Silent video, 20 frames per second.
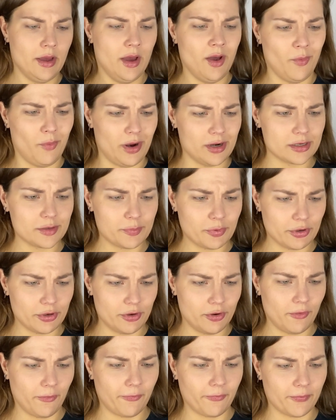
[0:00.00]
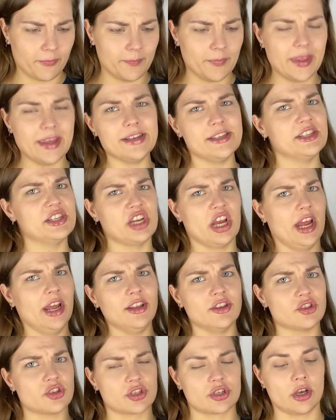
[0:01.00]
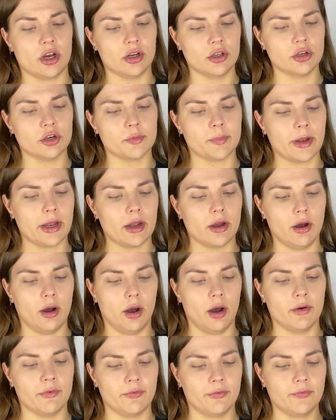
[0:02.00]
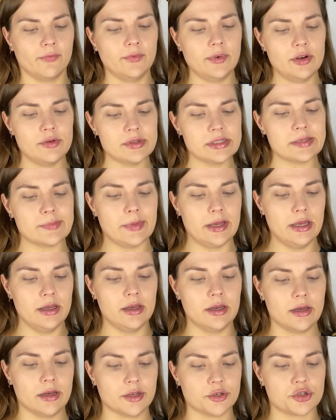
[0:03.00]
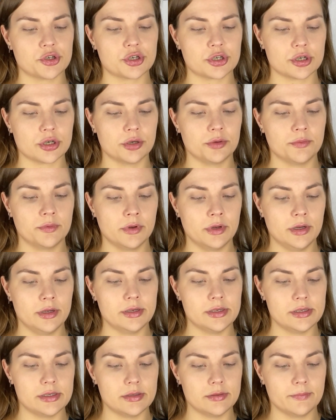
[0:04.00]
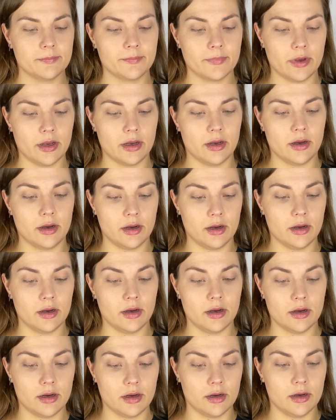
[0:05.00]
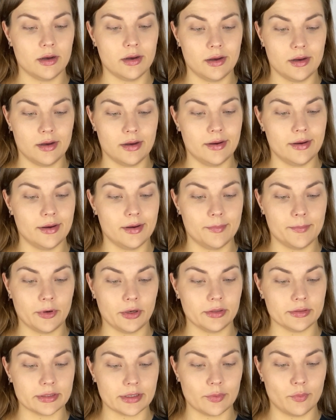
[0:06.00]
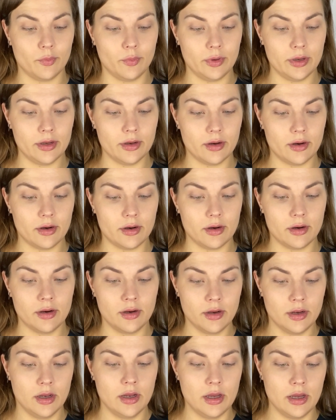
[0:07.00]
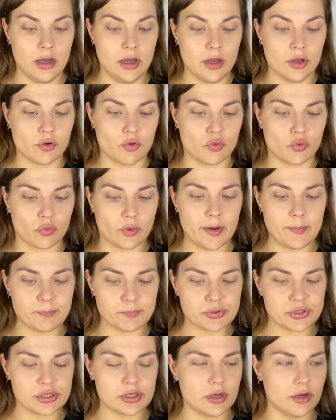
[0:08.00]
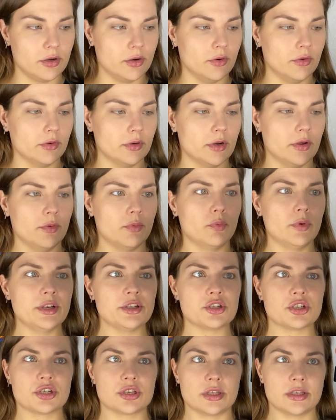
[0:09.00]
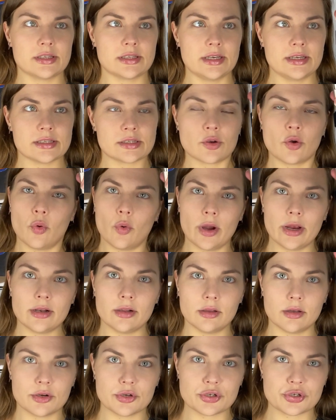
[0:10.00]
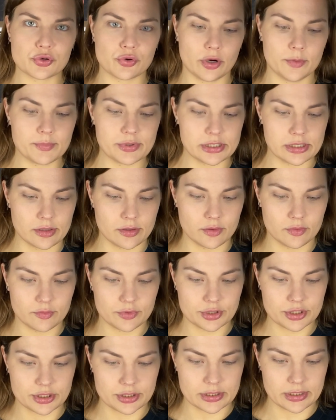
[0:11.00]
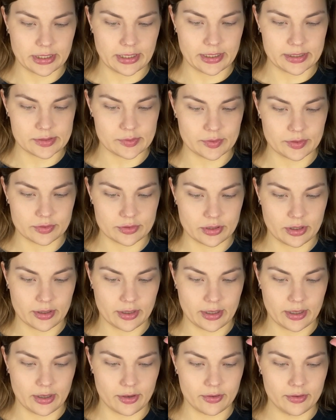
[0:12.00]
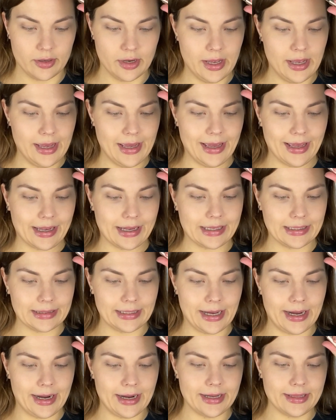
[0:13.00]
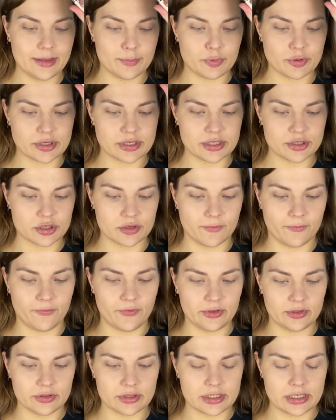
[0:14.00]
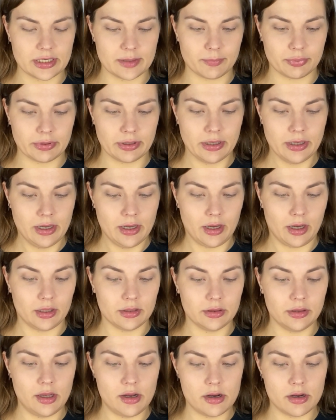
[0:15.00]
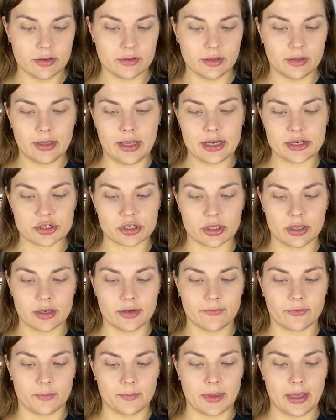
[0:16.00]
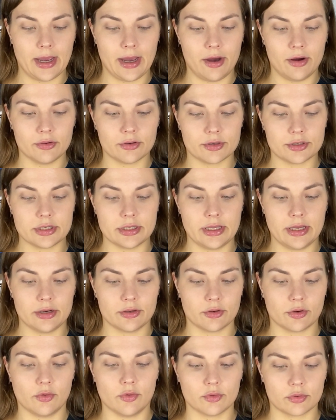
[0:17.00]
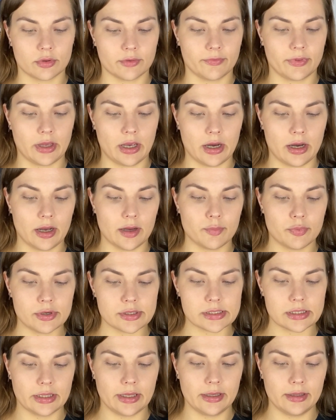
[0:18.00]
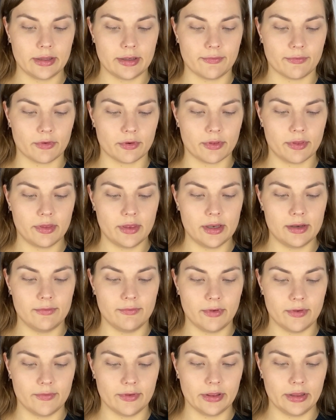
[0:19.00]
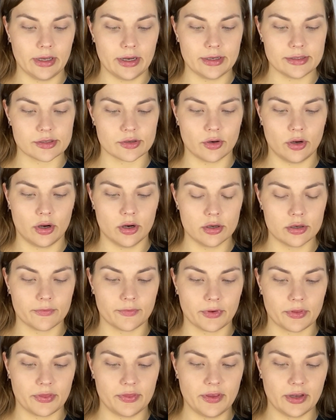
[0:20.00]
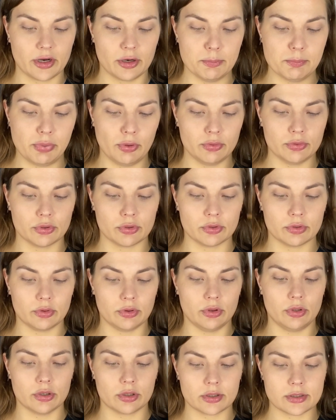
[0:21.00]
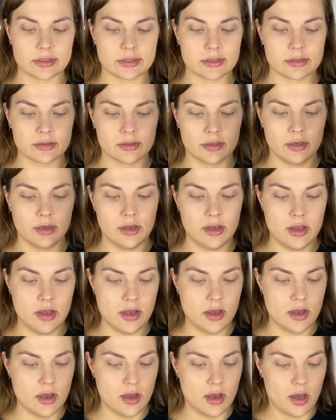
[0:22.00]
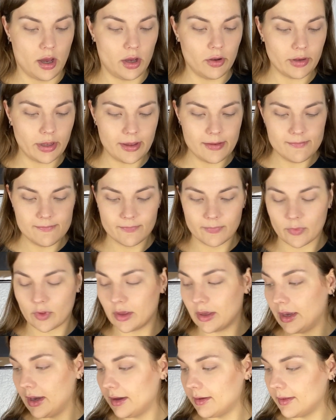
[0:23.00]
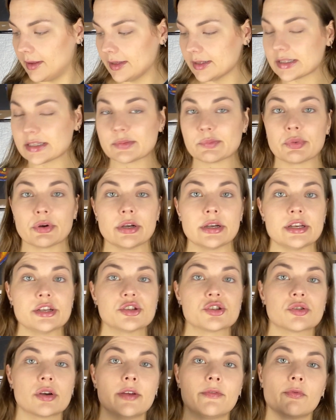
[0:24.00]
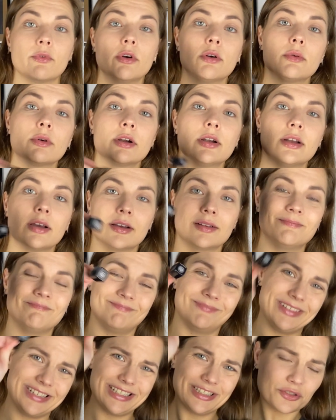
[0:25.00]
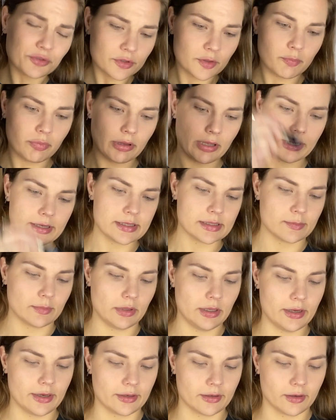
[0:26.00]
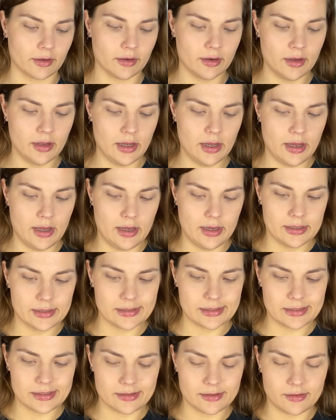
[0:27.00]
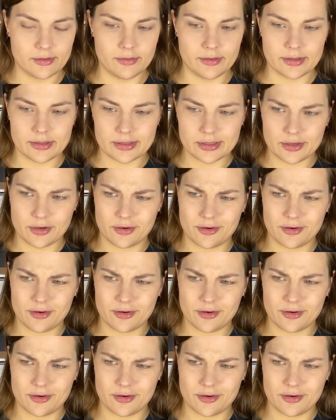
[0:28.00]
Waterproof, intense color payoff, no smudge. All day wear, grip zone, which this has quite a large grip zone, which is I guess what they're talking about, and glide the precision felt tip along the lash line from the outer to the inner corner of the eye. Press lightly for thin, vivid lines, or harder for thicker, bolder looks. Okay, yeah, that's pretty straightforward on how to apply some liner. So let's